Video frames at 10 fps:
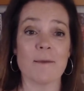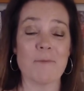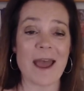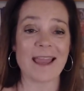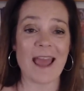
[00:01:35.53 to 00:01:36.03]
them
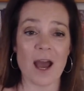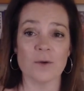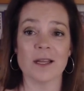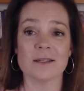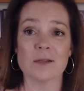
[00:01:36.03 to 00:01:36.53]
back
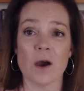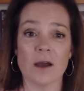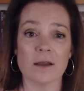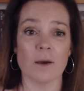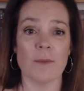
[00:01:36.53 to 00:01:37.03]
out and
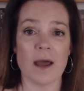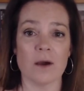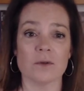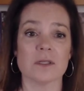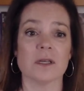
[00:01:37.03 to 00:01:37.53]
talk
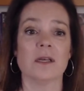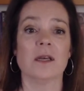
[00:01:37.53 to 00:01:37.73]
about